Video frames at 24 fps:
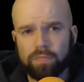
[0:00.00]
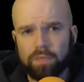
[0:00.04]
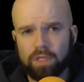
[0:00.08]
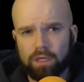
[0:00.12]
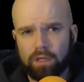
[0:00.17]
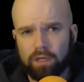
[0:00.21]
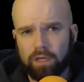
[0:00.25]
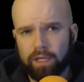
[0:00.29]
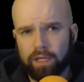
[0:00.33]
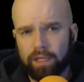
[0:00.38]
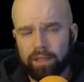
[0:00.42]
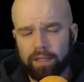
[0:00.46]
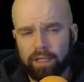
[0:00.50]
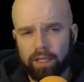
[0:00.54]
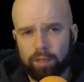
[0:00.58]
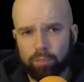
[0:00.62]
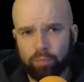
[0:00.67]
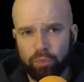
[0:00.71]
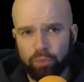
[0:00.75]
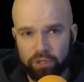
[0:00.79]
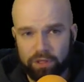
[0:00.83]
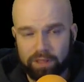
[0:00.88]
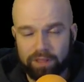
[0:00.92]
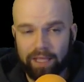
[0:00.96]
and then
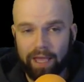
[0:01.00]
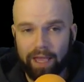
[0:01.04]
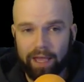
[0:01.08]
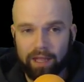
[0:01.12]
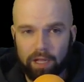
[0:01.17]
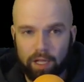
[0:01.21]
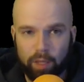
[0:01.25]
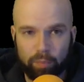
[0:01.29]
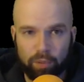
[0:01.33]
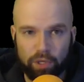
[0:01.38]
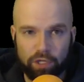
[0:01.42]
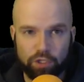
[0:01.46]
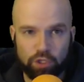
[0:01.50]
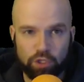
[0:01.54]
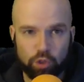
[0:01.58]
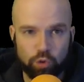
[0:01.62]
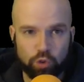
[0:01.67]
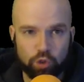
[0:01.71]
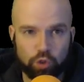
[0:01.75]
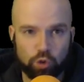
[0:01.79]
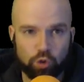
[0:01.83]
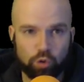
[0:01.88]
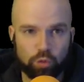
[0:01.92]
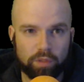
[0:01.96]
put that up on
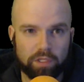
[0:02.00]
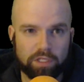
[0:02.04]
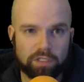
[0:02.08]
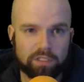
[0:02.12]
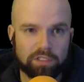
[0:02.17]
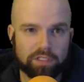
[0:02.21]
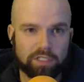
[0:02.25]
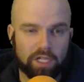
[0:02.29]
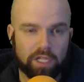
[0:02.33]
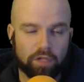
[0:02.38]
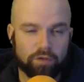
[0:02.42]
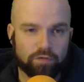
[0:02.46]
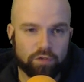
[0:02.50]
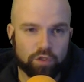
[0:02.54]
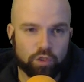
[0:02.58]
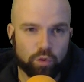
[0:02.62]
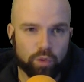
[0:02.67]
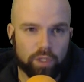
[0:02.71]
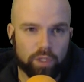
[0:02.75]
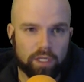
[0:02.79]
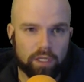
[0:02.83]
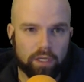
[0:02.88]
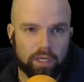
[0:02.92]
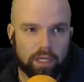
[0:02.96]
YouTube instead of
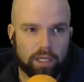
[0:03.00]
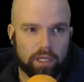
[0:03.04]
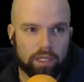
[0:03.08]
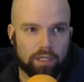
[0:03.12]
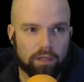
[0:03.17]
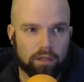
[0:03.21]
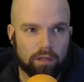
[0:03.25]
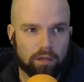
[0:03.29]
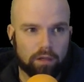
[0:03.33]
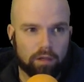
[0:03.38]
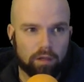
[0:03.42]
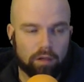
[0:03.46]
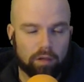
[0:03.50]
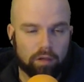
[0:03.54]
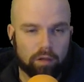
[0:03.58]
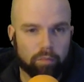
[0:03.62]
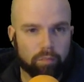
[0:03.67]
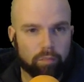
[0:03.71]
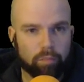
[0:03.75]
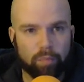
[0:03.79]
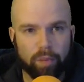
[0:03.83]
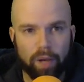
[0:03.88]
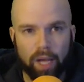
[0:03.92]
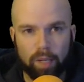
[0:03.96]
doing a
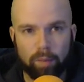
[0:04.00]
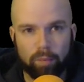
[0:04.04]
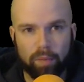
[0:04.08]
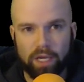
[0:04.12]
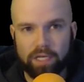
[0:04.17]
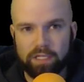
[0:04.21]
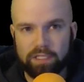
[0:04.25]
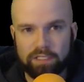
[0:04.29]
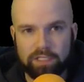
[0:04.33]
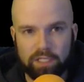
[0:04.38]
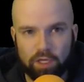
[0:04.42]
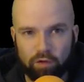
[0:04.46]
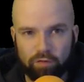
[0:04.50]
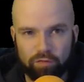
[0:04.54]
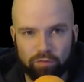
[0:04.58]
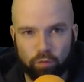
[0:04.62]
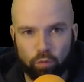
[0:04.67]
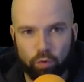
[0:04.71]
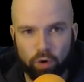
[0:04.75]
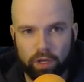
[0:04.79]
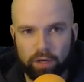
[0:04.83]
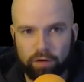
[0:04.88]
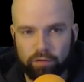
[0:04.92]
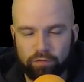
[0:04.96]
by myself
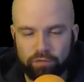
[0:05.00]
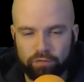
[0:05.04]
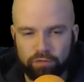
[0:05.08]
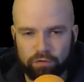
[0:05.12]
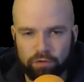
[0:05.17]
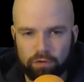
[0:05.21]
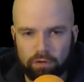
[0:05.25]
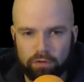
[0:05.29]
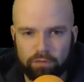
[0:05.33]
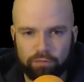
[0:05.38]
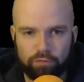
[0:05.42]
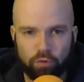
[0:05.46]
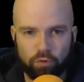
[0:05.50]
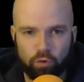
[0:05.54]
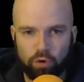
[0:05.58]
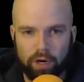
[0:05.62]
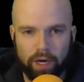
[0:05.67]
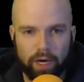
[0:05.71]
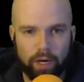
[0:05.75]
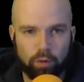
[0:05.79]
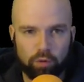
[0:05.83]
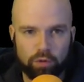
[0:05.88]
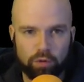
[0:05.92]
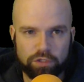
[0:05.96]
one for four
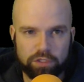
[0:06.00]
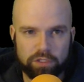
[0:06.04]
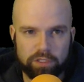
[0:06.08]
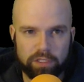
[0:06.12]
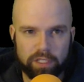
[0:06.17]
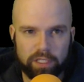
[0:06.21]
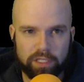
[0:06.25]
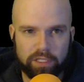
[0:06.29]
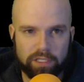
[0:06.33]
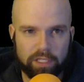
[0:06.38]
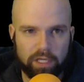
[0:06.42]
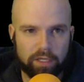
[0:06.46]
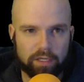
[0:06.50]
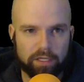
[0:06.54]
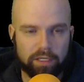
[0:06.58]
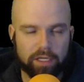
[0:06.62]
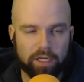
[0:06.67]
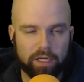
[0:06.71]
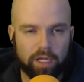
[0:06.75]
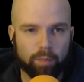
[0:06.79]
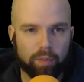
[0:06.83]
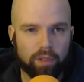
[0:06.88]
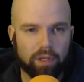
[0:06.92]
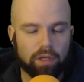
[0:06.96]
hours and then cutting it
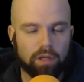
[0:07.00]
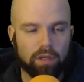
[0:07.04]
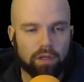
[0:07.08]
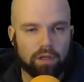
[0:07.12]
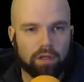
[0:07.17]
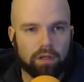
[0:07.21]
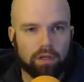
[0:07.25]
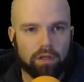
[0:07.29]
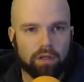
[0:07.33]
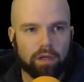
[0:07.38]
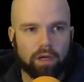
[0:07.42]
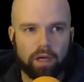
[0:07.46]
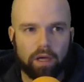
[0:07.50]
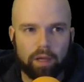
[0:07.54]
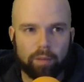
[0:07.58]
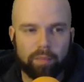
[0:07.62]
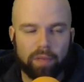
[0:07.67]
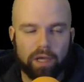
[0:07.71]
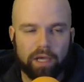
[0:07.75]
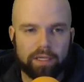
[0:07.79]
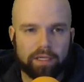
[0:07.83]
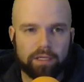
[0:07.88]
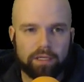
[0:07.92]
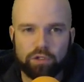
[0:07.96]
up. Um, I
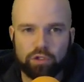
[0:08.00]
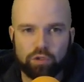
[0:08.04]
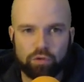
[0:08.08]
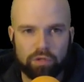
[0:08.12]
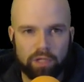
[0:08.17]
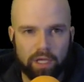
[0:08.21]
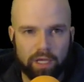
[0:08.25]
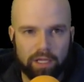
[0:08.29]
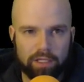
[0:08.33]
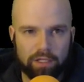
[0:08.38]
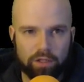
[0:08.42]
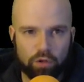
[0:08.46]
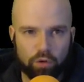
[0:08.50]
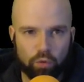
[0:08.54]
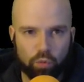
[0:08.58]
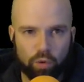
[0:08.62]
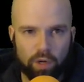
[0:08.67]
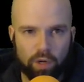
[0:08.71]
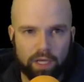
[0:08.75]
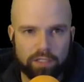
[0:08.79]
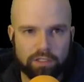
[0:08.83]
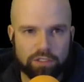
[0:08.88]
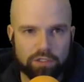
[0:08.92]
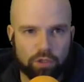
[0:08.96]
can do that either
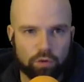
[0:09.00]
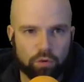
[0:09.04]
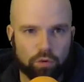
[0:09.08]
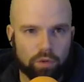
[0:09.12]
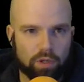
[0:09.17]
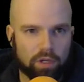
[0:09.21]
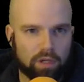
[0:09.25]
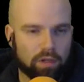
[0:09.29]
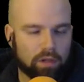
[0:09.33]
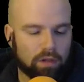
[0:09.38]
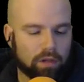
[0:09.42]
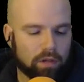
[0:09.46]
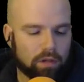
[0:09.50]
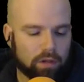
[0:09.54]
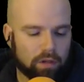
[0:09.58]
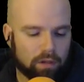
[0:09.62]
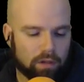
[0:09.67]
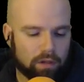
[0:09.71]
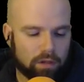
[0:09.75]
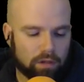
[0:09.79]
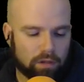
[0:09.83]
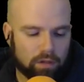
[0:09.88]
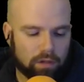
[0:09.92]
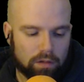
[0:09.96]
way. So
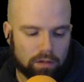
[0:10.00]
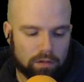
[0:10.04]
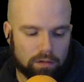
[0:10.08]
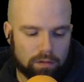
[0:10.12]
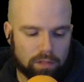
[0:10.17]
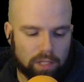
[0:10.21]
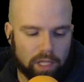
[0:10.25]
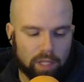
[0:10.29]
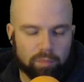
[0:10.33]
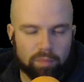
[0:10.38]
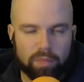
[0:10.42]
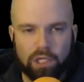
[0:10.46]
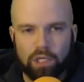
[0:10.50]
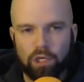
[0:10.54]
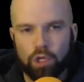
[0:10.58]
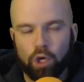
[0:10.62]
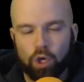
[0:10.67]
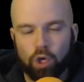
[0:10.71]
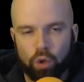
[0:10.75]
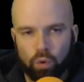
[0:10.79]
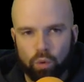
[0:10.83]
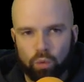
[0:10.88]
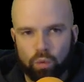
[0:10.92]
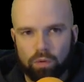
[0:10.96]
let me
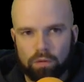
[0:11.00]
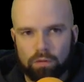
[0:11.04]
know,